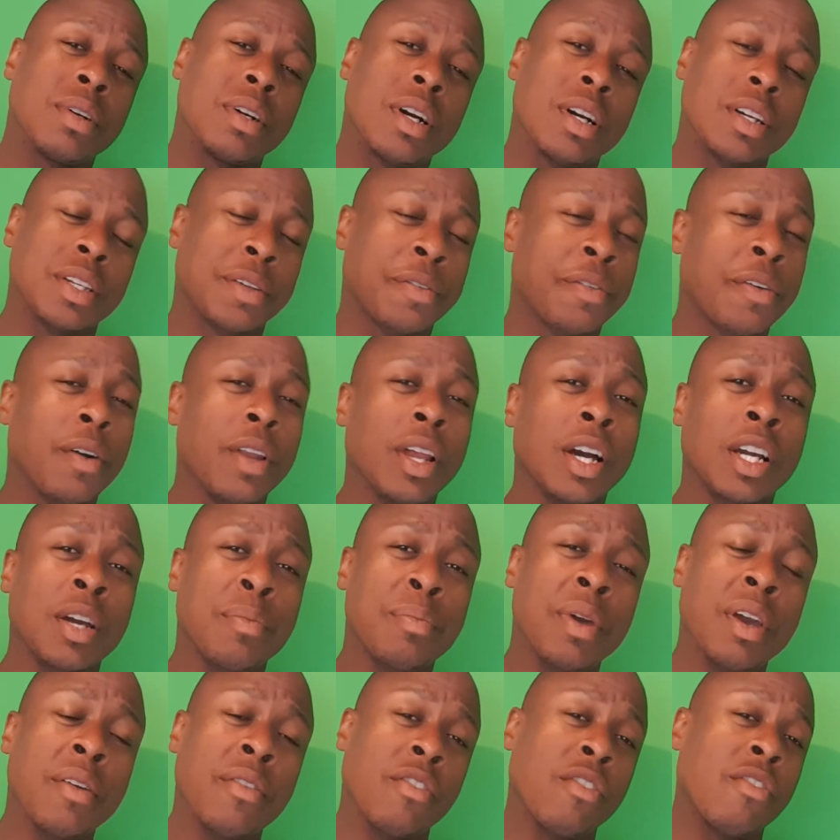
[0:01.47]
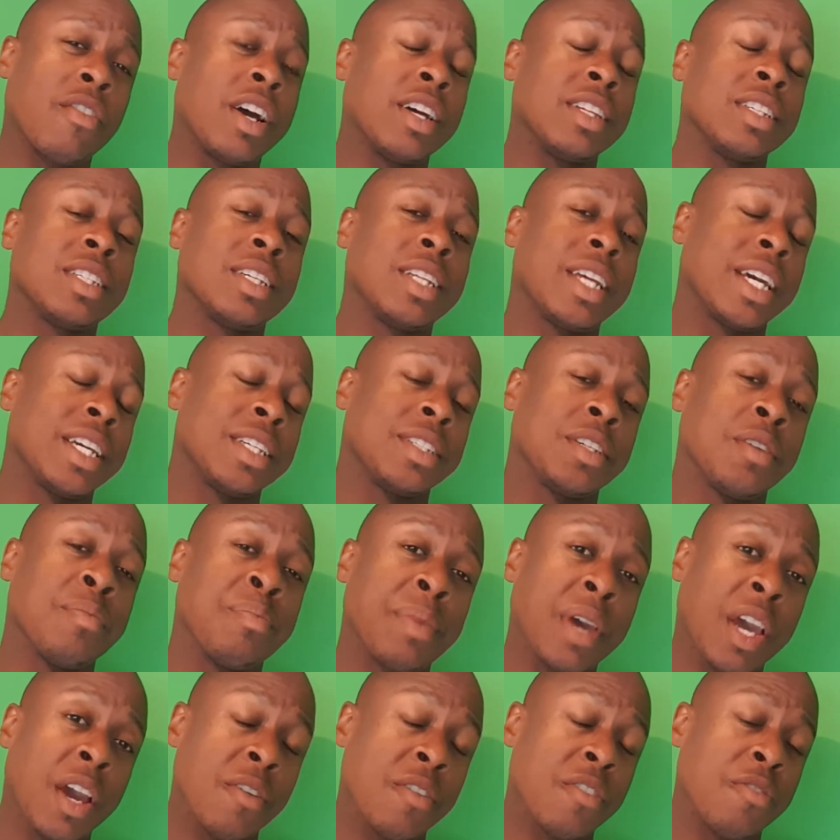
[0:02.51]
I just felt like a bit of a rant today, so
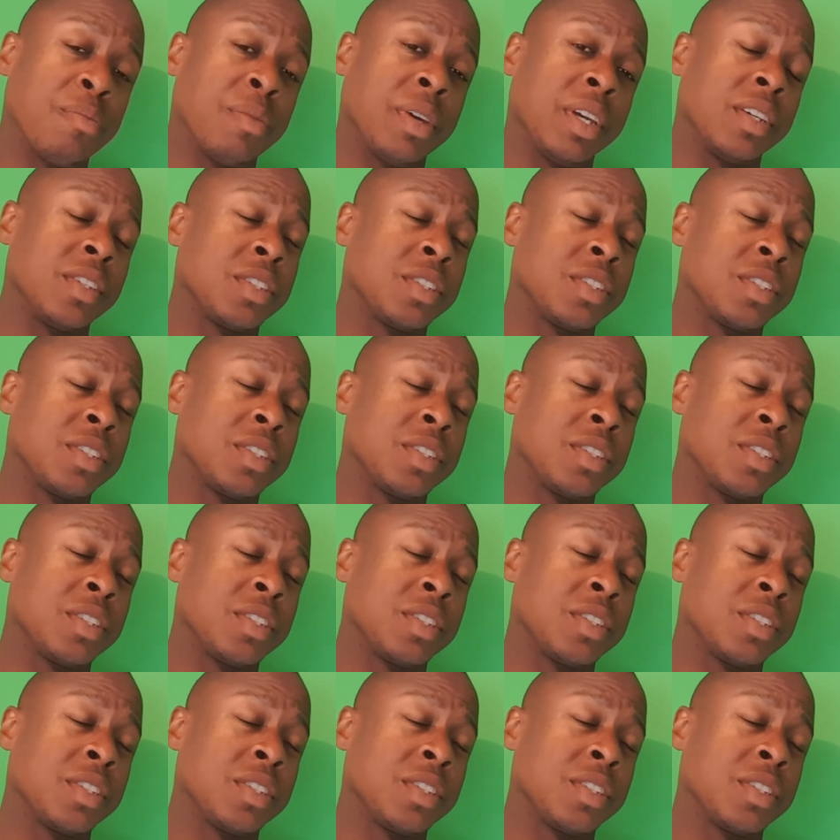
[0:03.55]
bear with me.